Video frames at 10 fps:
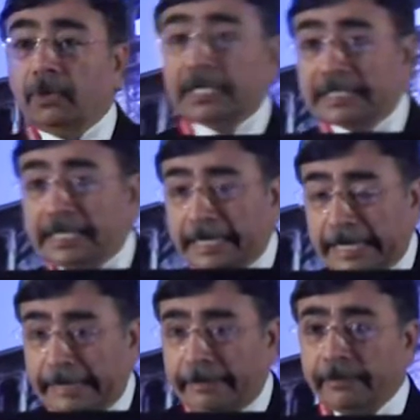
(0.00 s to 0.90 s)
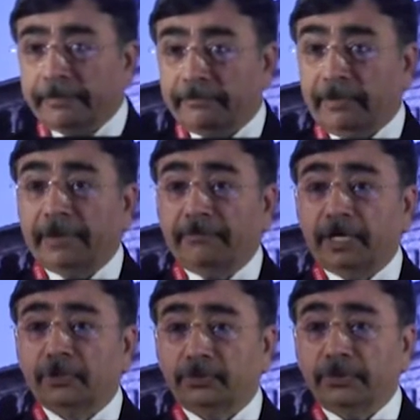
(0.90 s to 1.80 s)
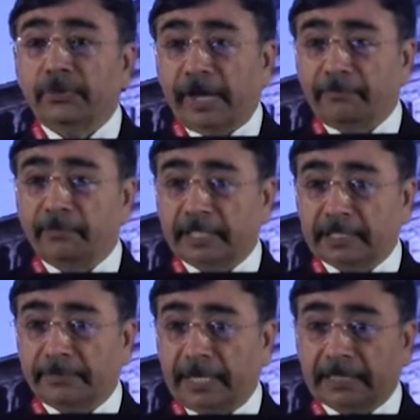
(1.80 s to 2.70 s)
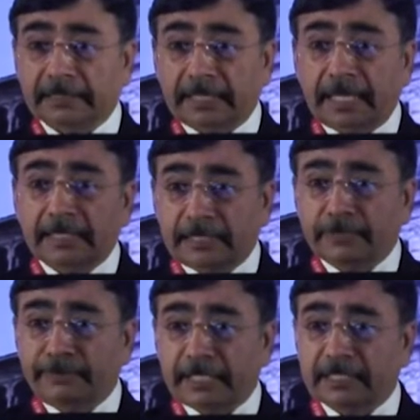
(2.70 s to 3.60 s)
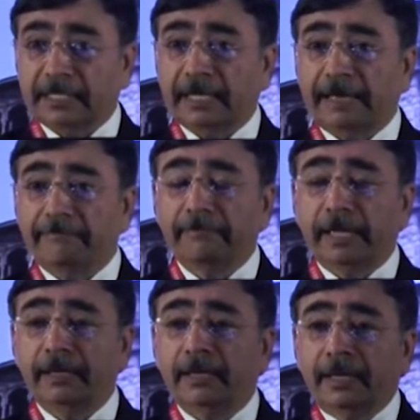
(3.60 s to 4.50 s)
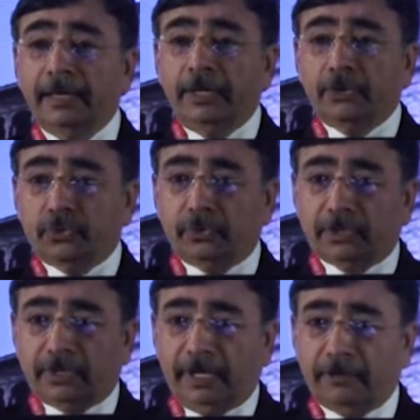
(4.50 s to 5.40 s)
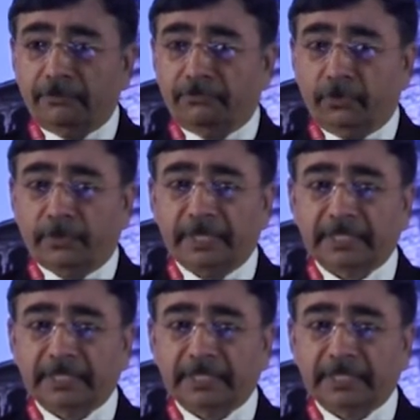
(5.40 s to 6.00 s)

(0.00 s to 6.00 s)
what is the need? Why should you have this practice? And I just mentioned every 2 or 3 out of 4